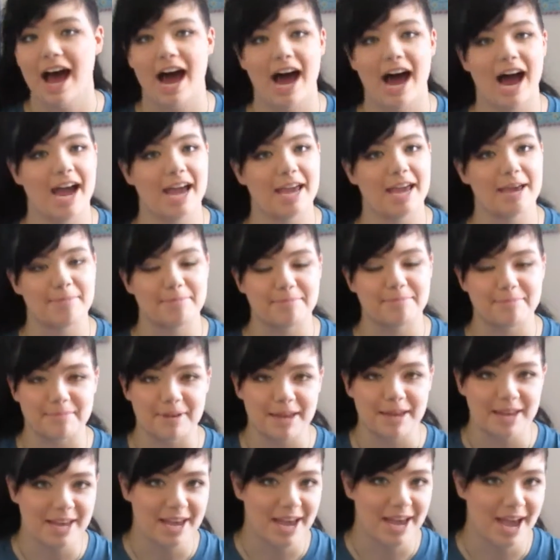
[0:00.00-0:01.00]
I'm
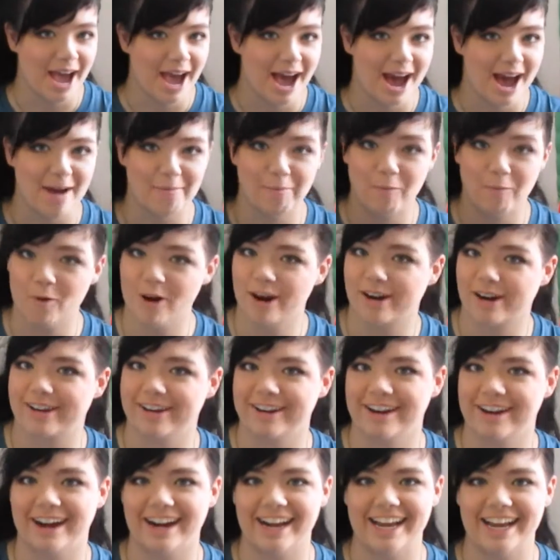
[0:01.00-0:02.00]

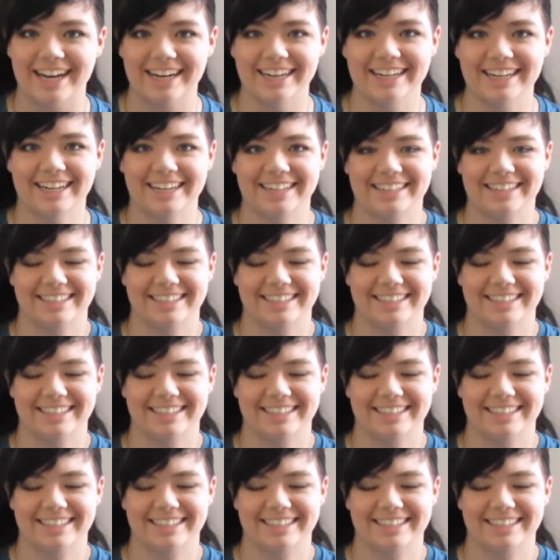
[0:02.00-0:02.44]
working on it.